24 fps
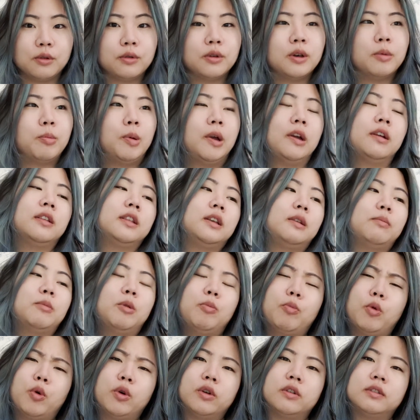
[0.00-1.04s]
Apparently
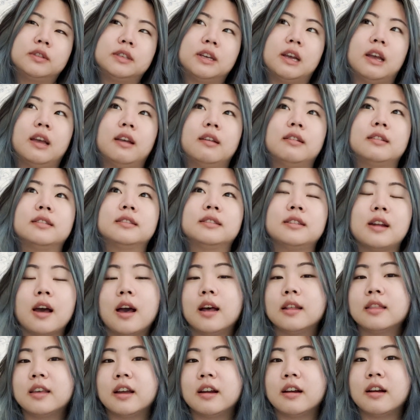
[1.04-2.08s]
Memorial Day is
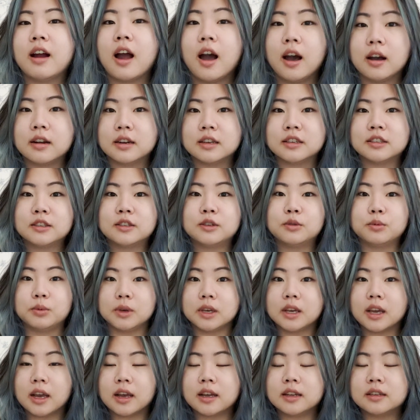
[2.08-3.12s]
not their hottest
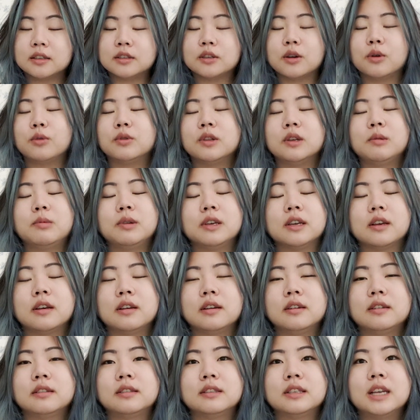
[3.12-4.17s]
weekend, only
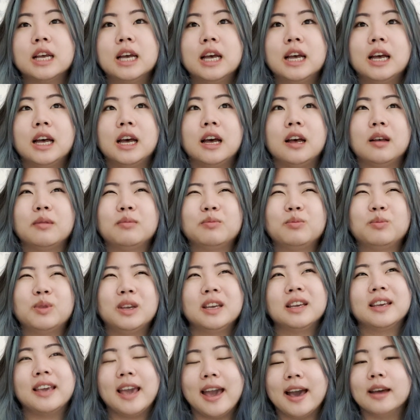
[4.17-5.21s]
because
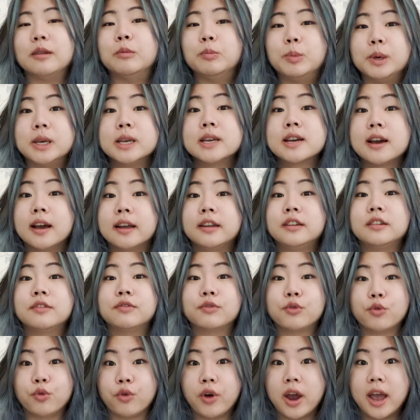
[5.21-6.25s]
it can be kind of
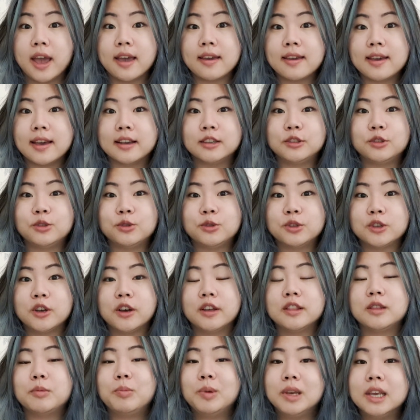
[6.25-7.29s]
gray, as you saw at
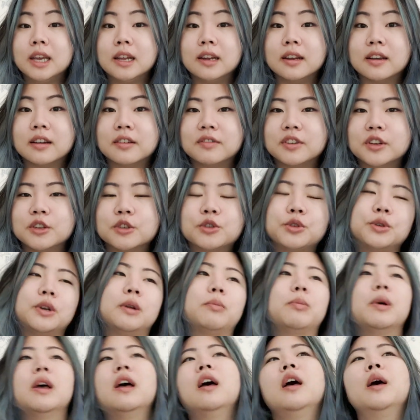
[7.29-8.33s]
the beginning of our
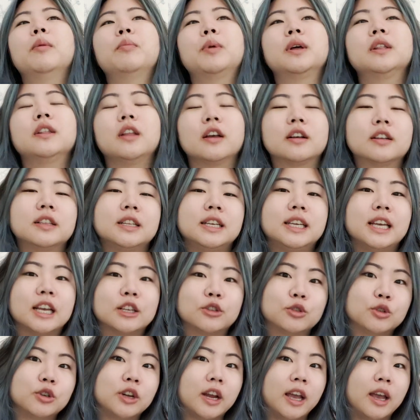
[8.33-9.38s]
trip. But luckily
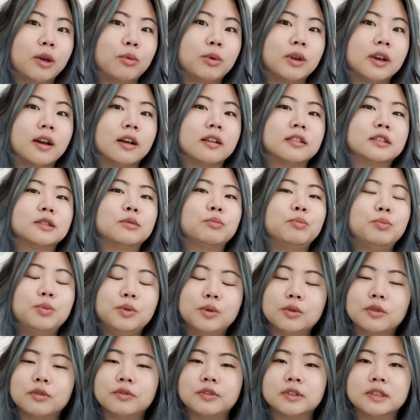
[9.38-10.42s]
yesterday we got some
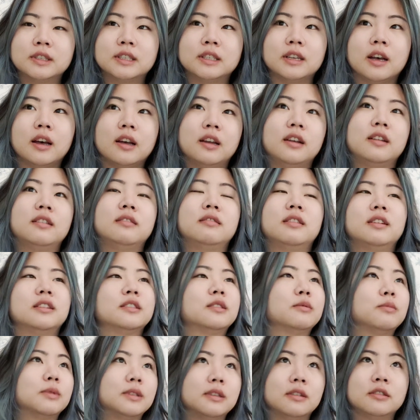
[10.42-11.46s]
beautiful sun. There's
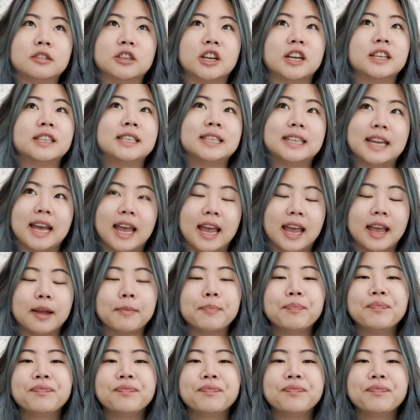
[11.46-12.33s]
some sunshine today.